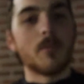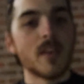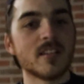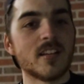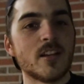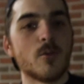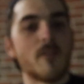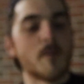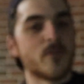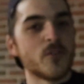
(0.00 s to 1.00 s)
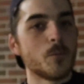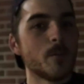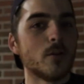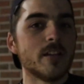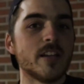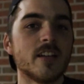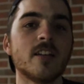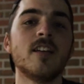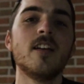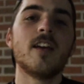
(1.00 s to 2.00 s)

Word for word: up things a little. We have a few people leading.